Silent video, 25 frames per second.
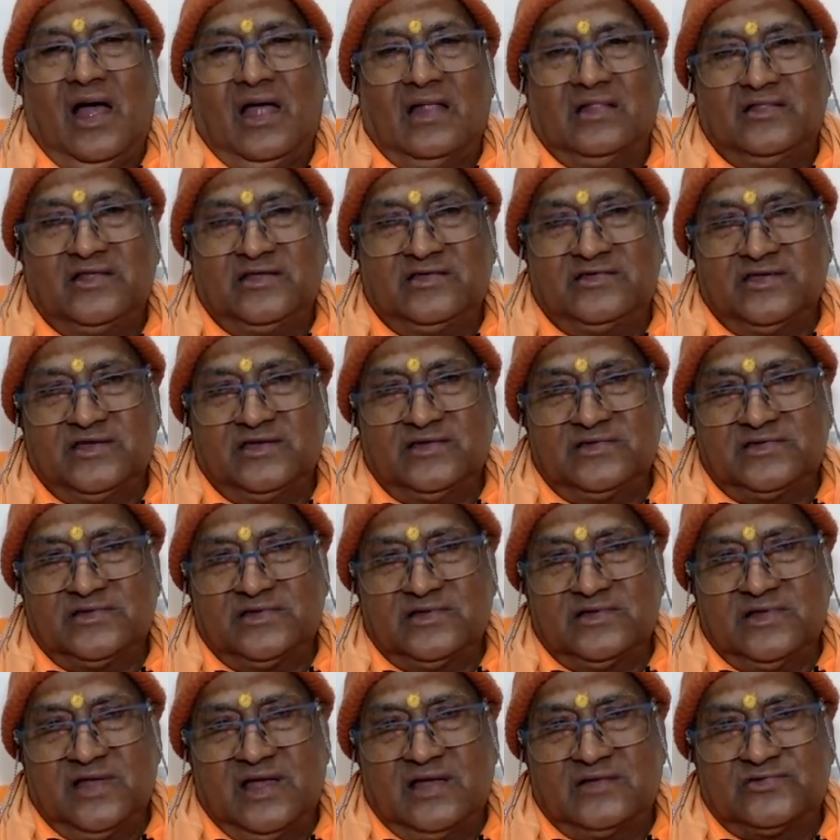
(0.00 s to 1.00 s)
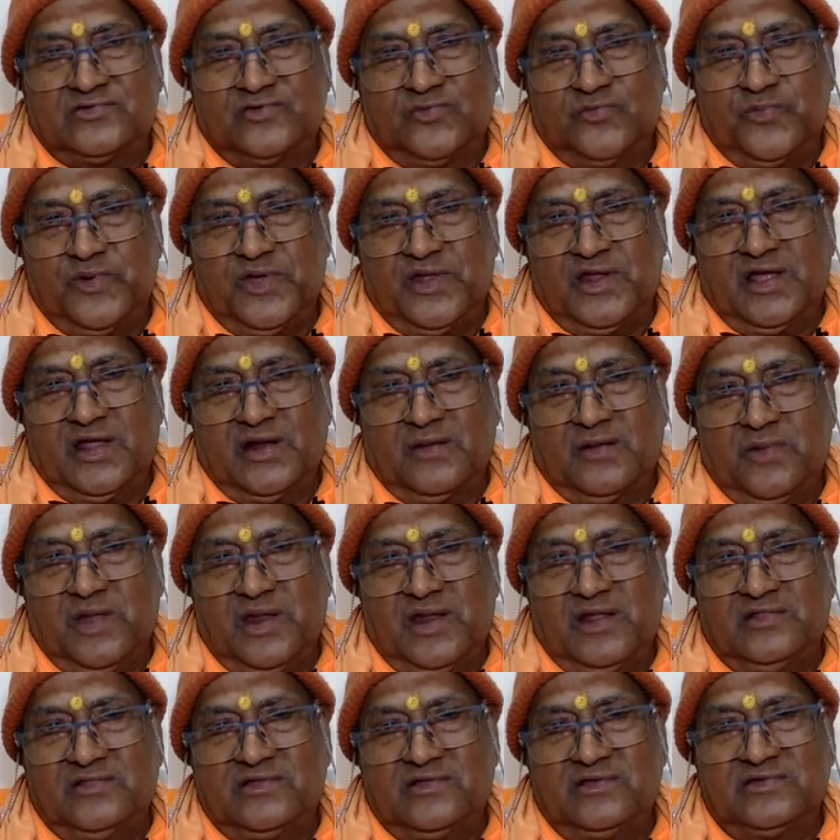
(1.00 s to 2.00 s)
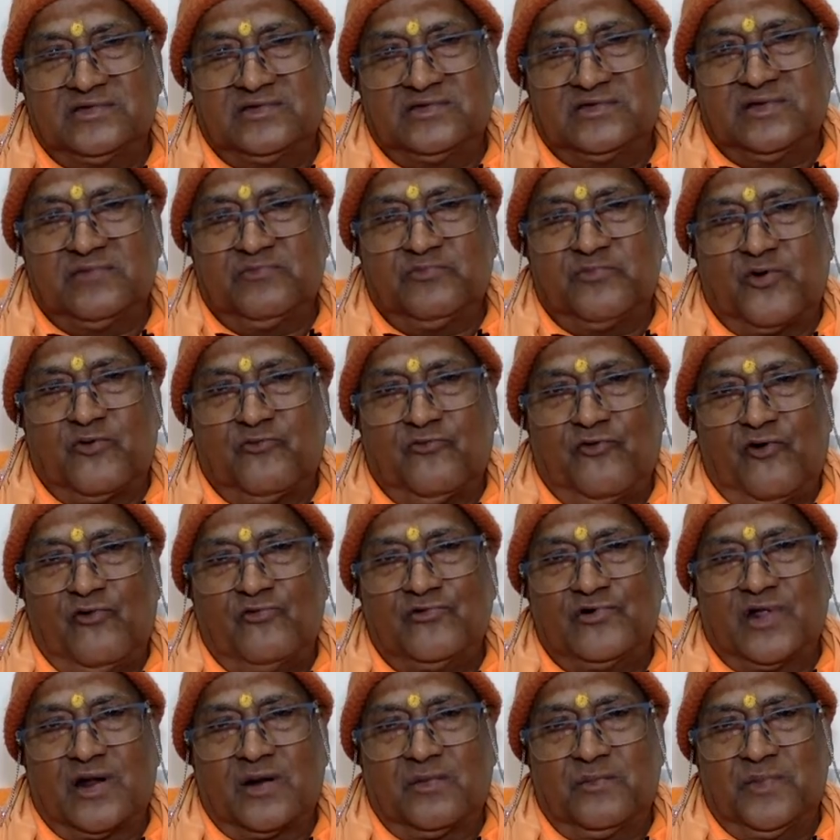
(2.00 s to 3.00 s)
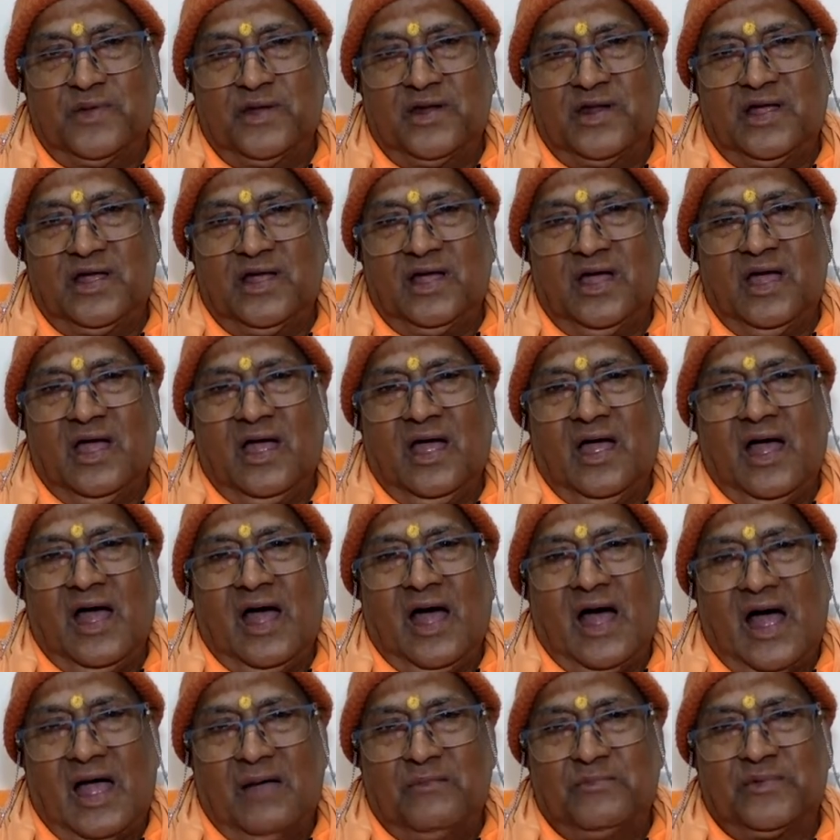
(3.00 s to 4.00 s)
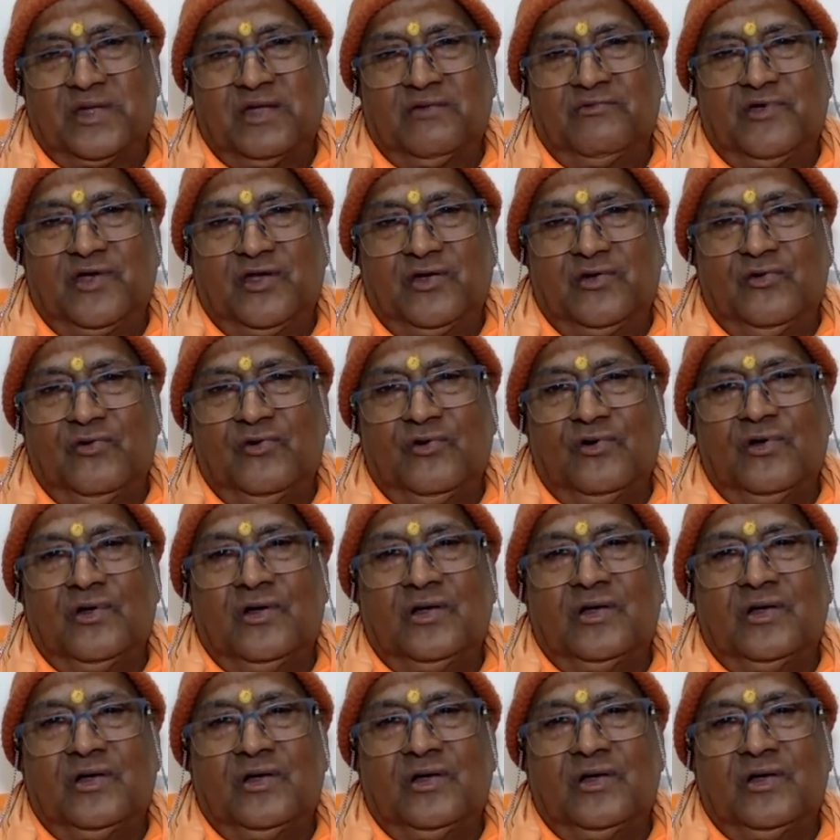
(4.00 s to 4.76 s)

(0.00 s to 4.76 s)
This is a superior meaning, this is a profounder meaning. I am giving you.